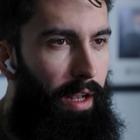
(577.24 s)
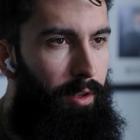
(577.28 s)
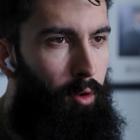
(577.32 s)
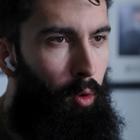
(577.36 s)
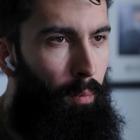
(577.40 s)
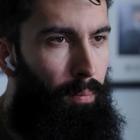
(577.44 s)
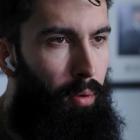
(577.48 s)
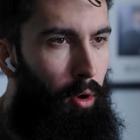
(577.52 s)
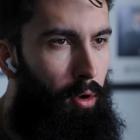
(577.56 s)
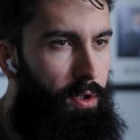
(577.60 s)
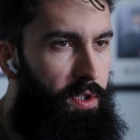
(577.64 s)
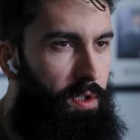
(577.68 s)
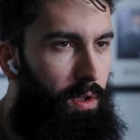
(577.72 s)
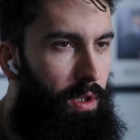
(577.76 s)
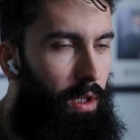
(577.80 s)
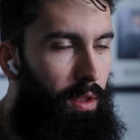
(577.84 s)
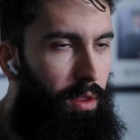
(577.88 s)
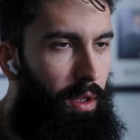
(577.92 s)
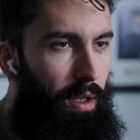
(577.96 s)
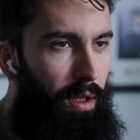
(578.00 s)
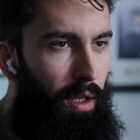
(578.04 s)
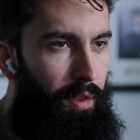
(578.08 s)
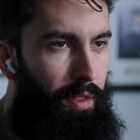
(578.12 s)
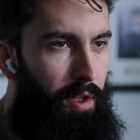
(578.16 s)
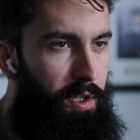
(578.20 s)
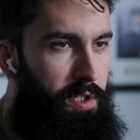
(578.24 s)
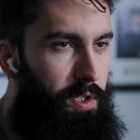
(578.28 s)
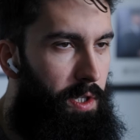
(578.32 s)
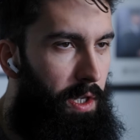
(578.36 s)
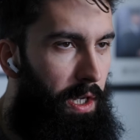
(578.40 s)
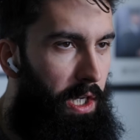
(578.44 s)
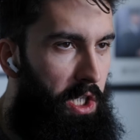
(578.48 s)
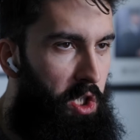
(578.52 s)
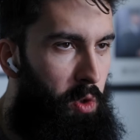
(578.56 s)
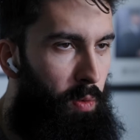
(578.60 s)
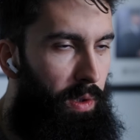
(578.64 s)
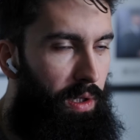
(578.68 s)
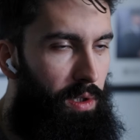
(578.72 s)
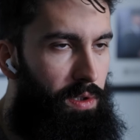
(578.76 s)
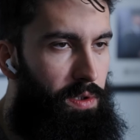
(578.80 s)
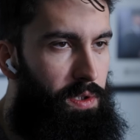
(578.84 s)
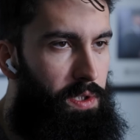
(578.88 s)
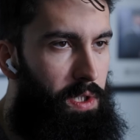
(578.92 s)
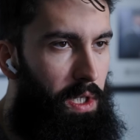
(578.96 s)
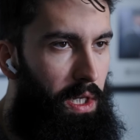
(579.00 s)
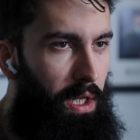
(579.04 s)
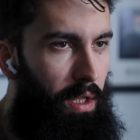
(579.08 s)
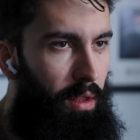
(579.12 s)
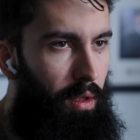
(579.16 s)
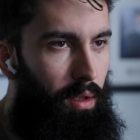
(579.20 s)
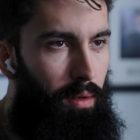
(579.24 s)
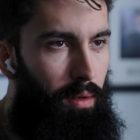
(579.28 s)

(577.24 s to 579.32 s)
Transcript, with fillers: And I don't personally think at this stage we can say